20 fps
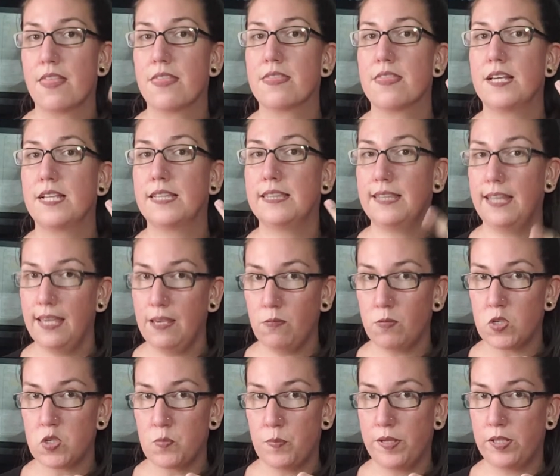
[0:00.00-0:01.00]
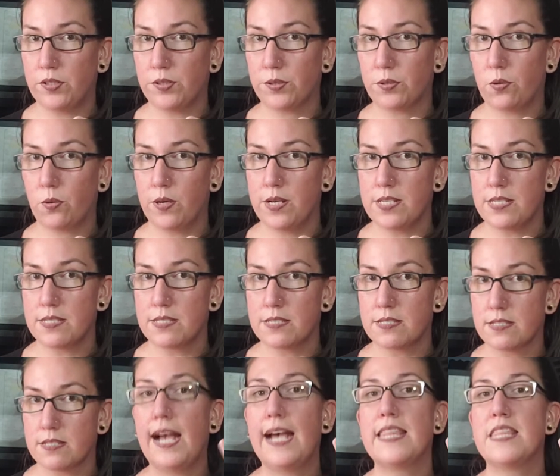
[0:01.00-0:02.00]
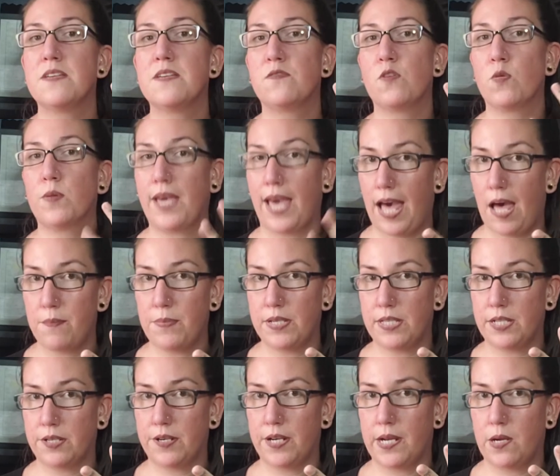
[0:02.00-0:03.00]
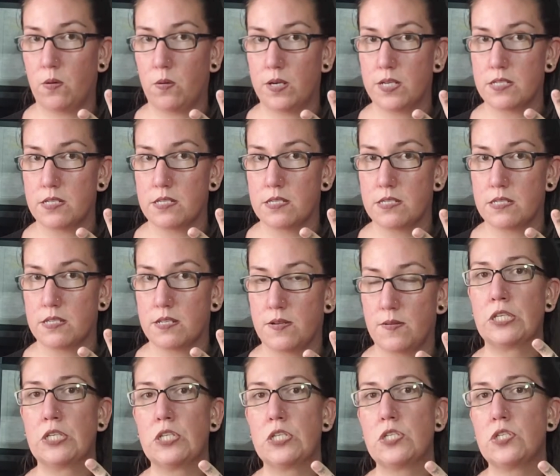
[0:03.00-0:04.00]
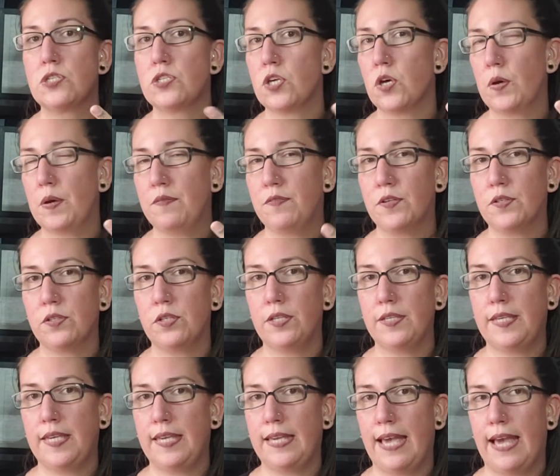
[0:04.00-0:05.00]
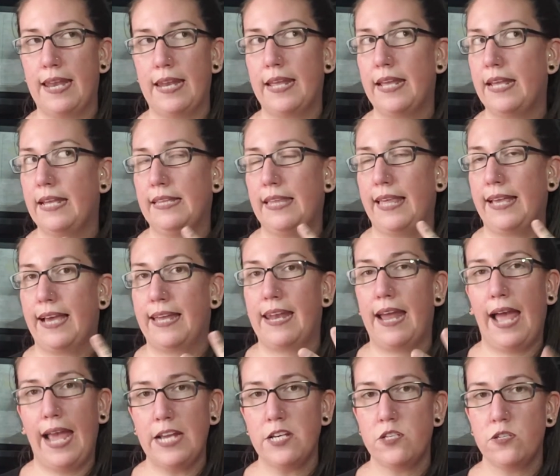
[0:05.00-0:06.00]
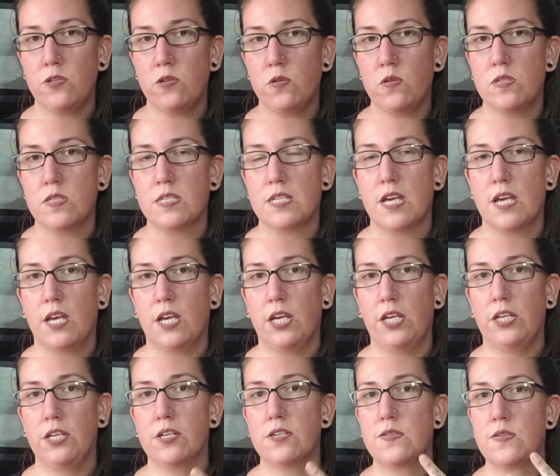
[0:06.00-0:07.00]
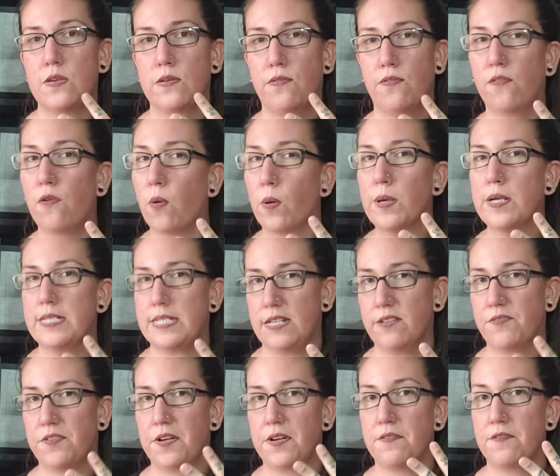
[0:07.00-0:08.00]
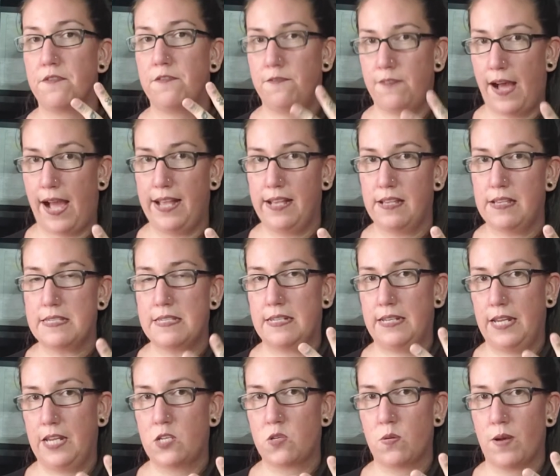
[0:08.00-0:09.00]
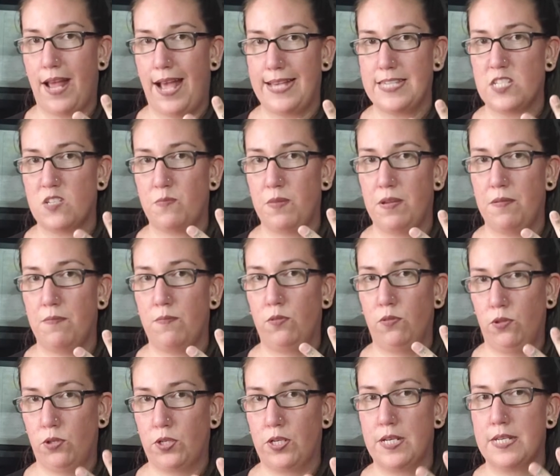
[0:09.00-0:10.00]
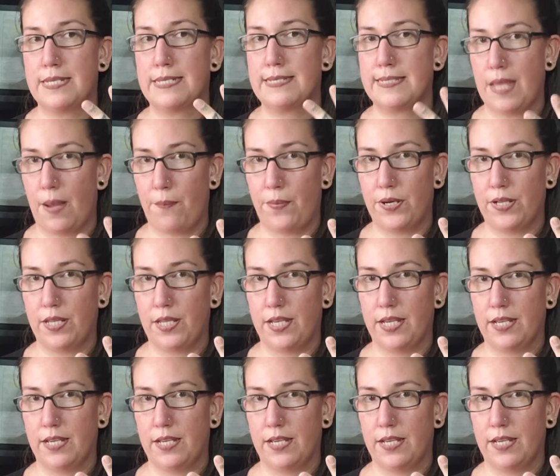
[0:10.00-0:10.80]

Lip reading: the language builder course, and the vocabulary course. So if you're looking at it like on iTunes, you'll see 4 different files and each one has to be learned separately.